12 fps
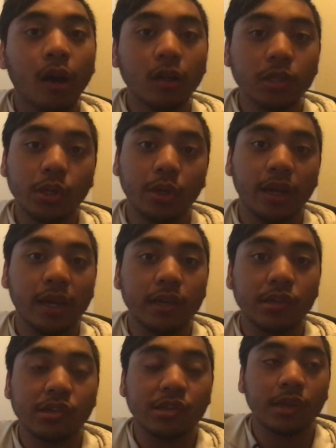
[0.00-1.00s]

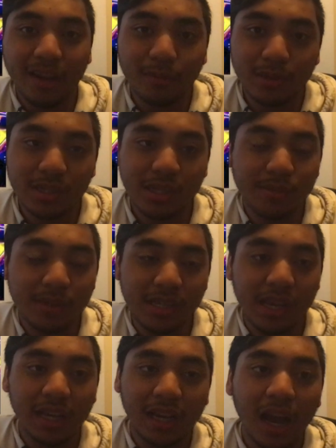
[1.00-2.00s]
Altergeist. Everyone's going to be
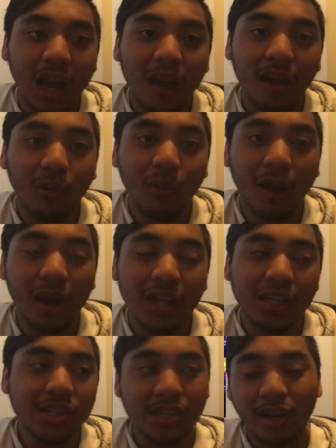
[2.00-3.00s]
saying, Kyle, why do
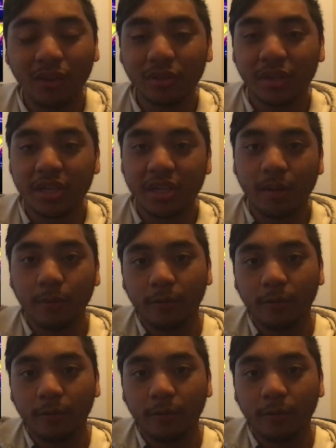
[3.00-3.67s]
you say Altergeist at number